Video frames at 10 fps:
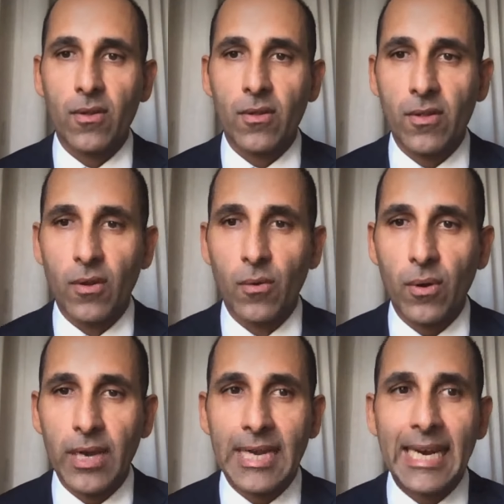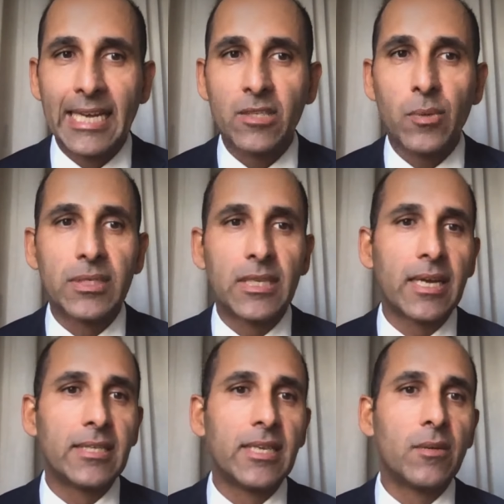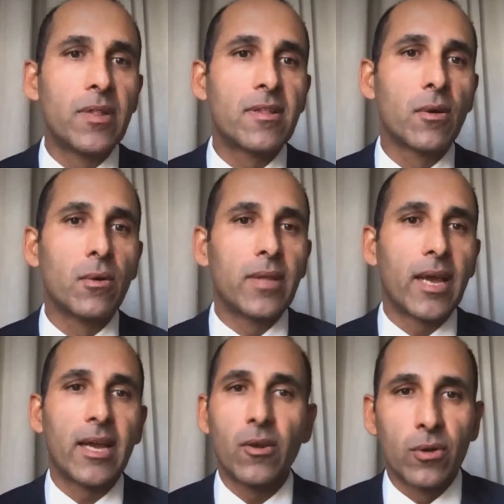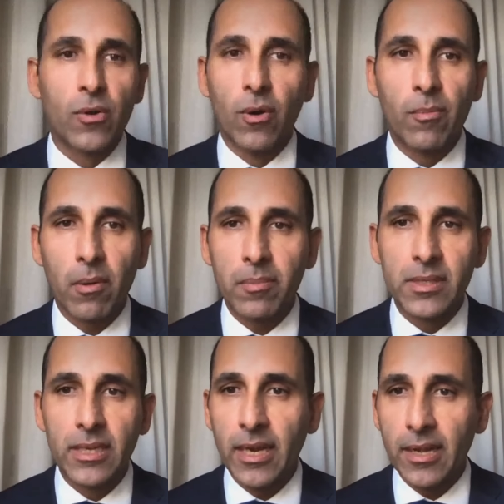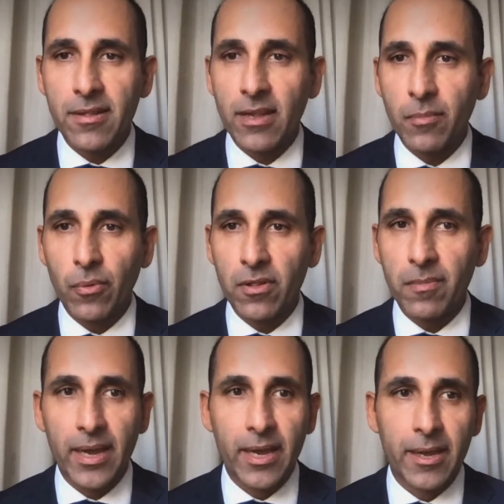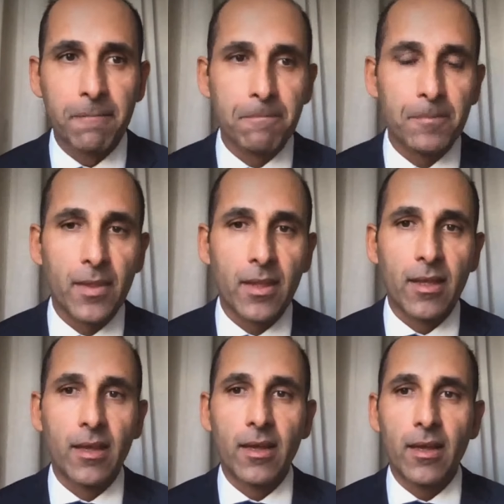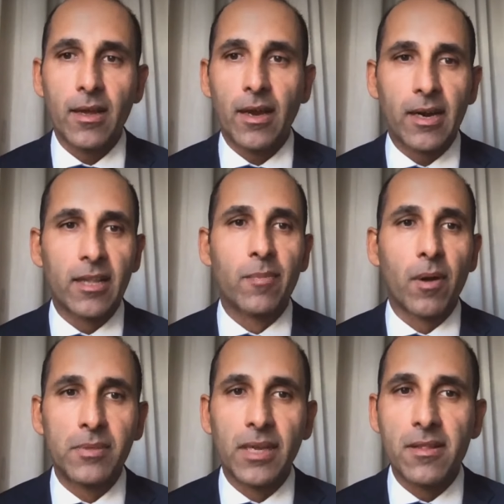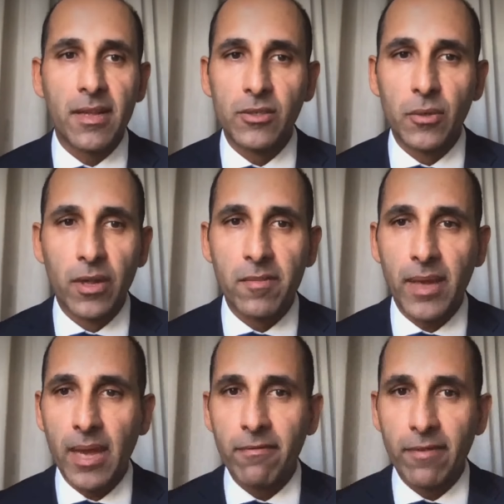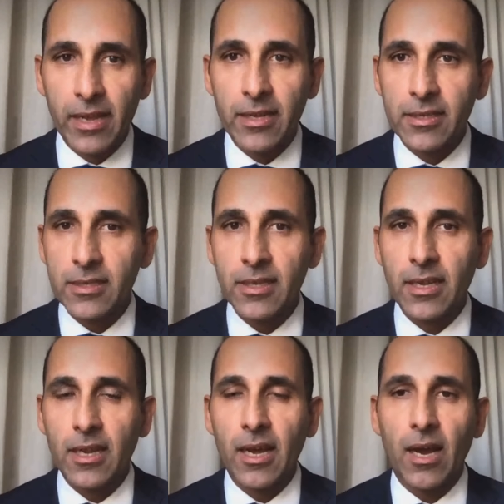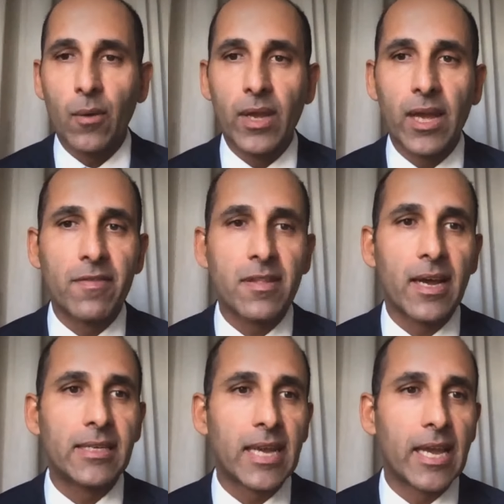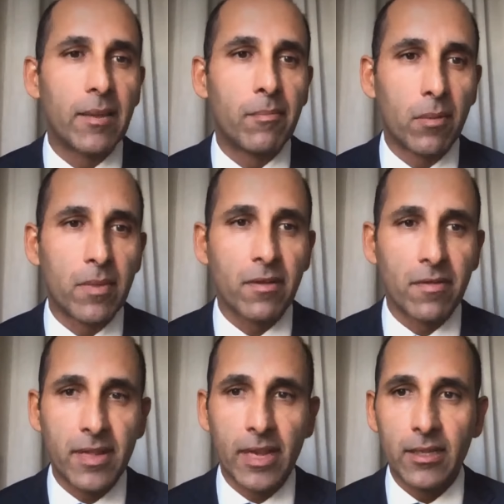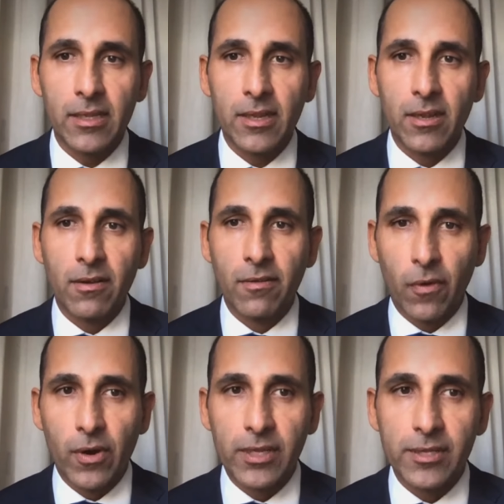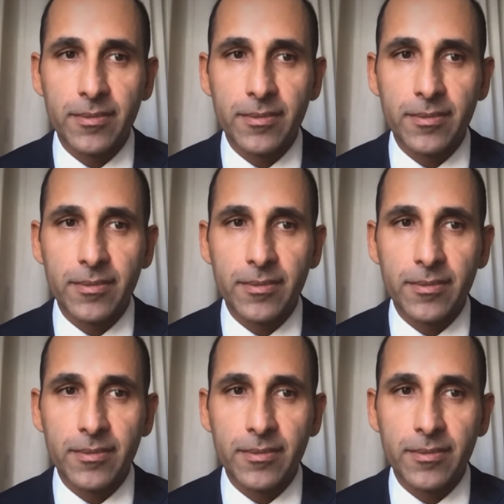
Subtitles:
So in late 2019, we sold a non-core property in St. Paul's Bay. Another property in St. Julian's became vacant, and we have signed a promise of sale for it.